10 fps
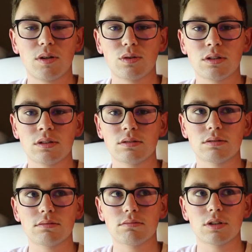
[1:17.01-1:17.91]
ring,
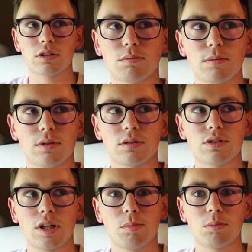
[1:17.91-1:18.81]
or maybe
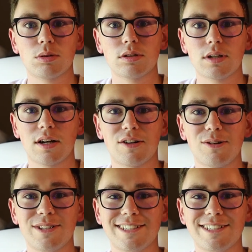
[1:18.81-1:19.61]
step-up ring, I don't know.